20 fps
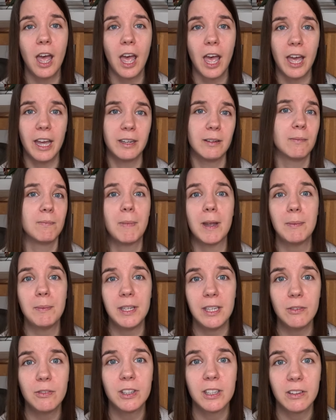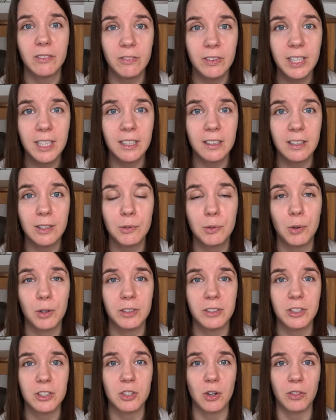and maybe even a vegan
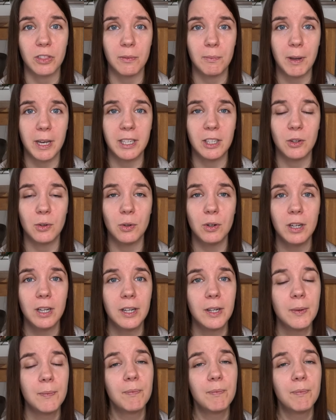default dish on the menu.